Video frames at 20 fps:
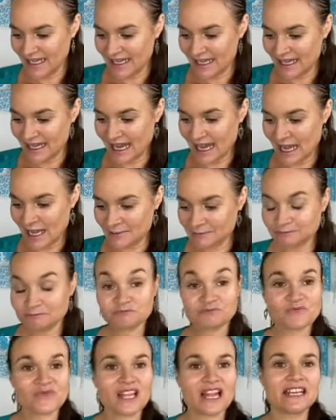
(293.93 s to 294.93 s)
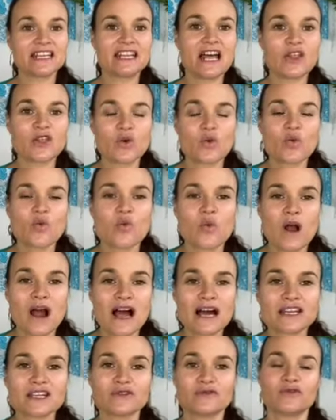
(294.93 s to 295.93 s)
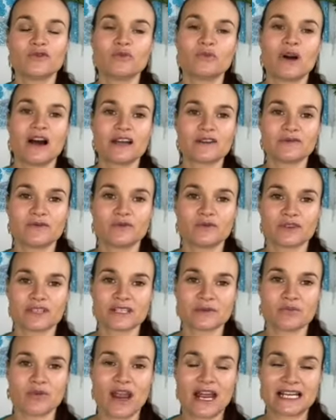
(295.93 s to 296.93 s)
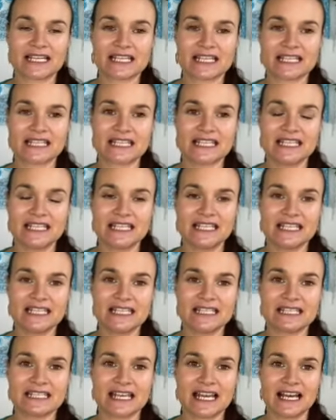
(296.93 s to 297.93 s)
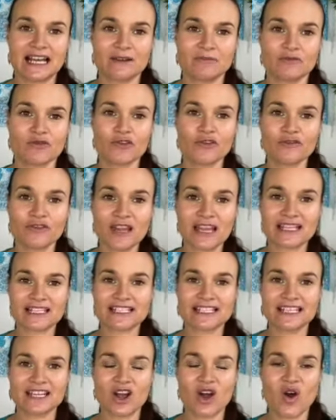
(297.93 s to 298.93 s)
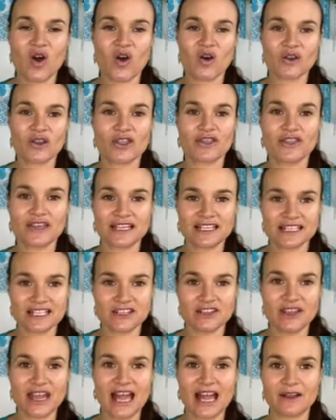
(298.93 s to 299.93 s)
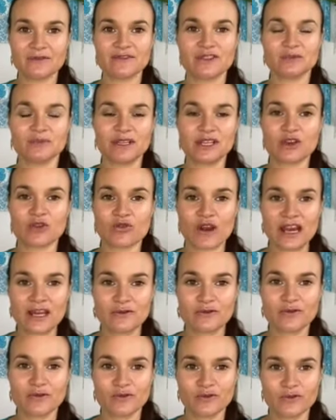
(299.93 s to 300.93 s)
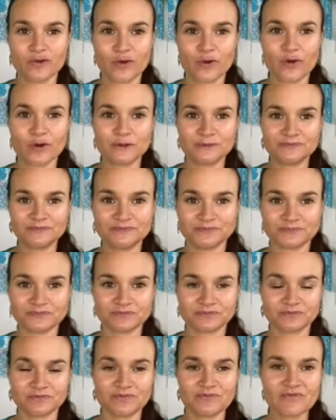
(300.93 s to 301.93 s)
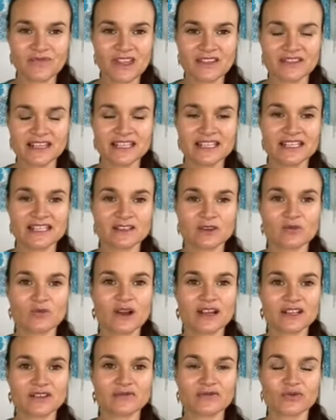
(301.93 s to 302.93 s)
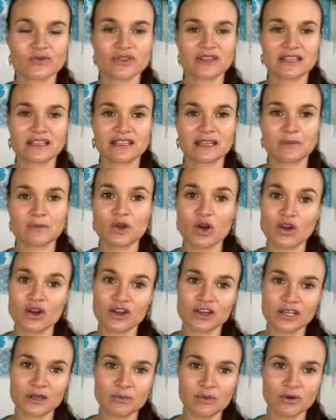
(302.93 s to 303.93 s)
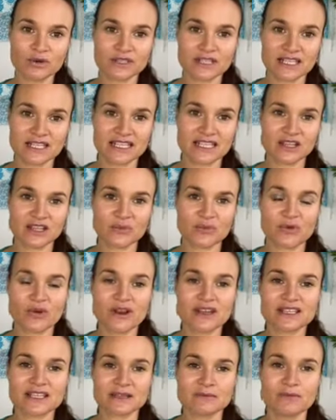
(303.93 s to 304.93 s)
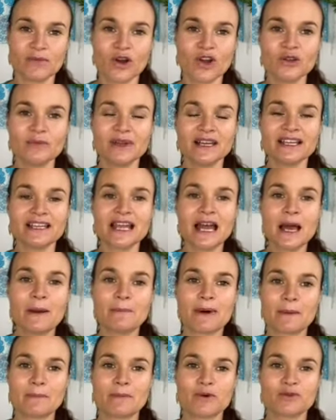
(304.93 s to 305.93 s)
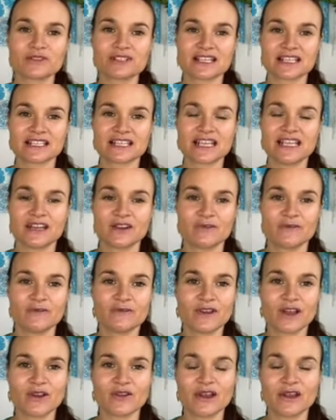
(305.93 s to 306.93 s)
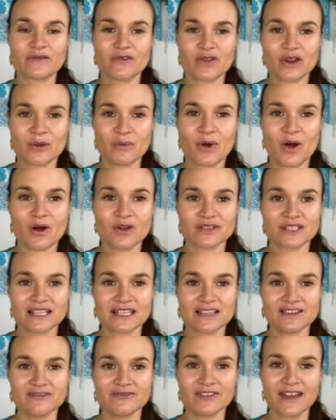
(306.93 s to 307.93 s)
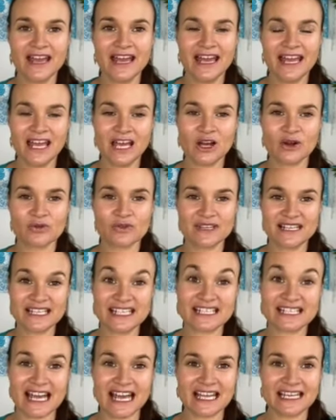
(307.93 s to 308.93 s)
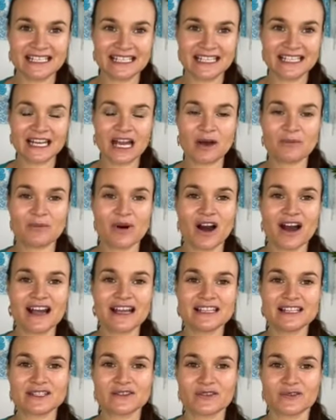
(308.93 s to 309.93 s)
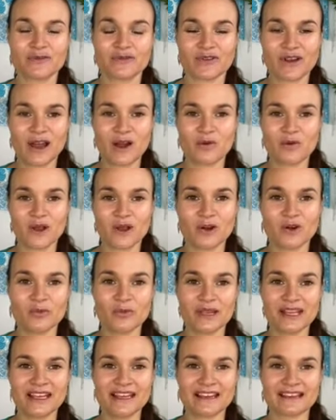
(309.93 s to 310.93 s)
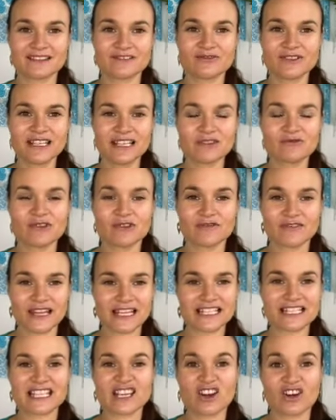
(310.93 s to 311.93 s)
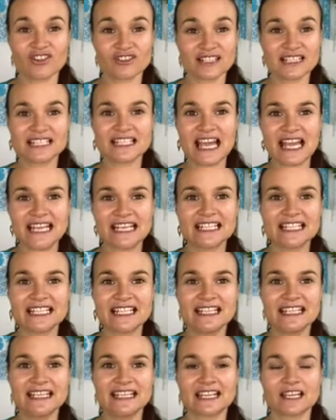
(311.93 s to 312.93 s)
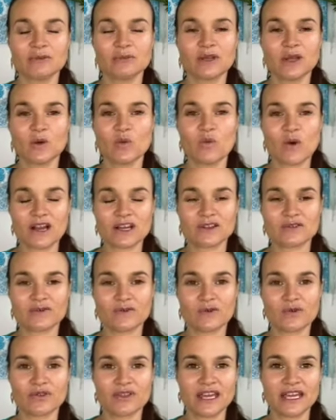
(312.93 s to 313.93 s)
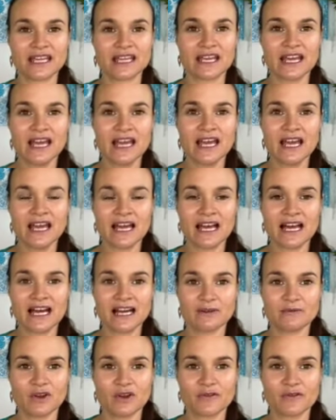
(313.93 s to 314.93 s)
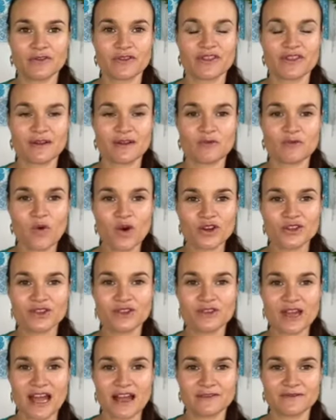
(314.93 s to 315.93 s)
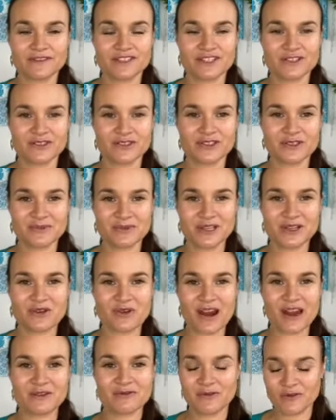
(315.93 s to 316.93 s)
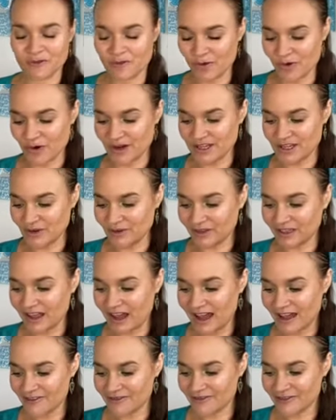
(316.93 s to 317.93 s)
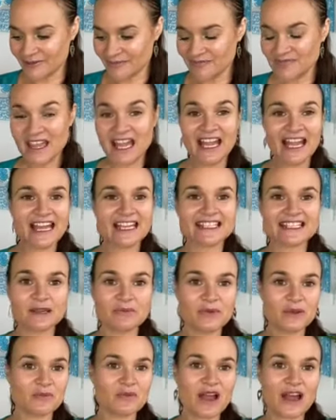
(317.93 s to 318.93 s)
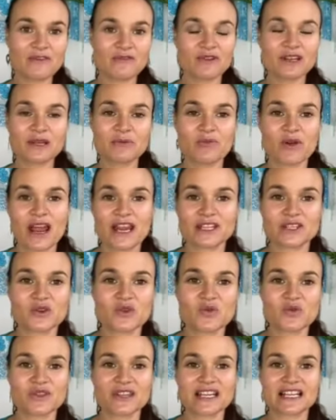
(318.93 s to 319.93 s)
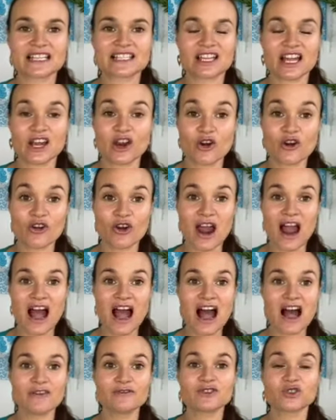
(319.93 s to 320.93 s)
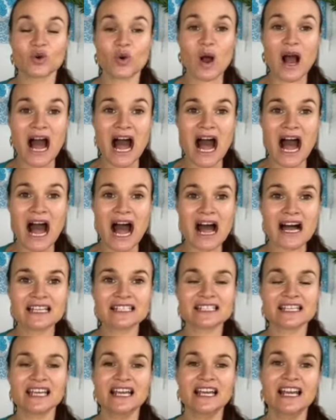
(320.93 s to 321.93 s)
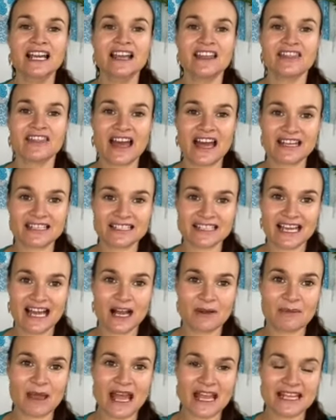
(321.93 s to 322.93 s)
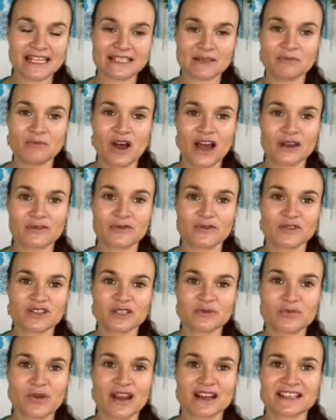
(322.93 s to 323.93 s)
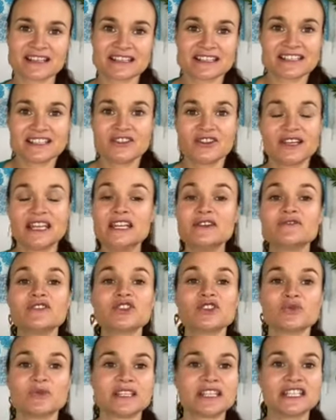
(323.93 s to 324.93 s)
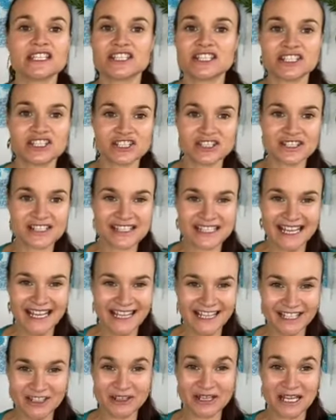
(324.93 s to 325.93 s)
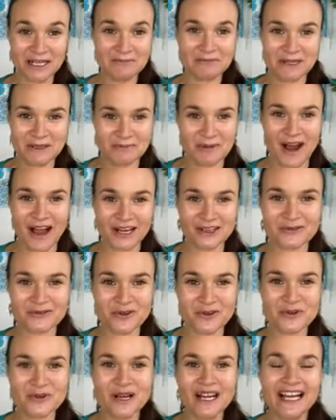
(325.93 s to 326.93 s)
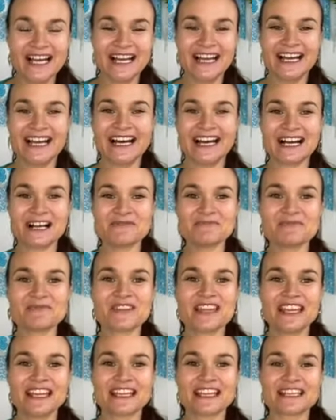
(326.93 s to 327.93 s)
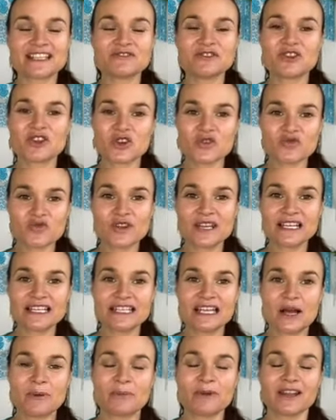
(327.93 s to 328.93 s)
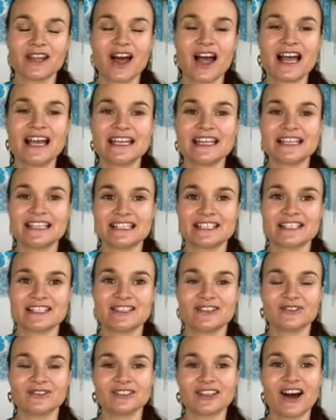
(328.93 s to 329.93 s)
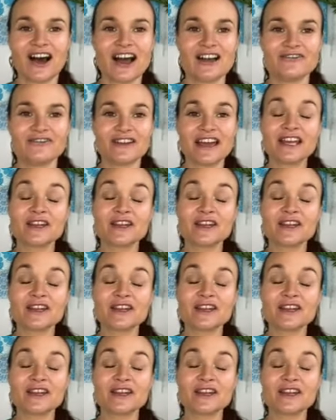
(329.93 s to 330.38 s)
Another wonderful mindfulness practice is reflecting on things that you have to be grateful for. This is a wonderful thing that not only puts us present moment, but puts us in a very, very positive, healthy state in our minds for our well-being. Really reflecting on daily can be a wonderful thing of what you have to be grateful for in your life. And some people have really practical things like craft or art that is a mindfulness practice. You know, even doing the dishes, you can be mindful because you can really apply it into your life.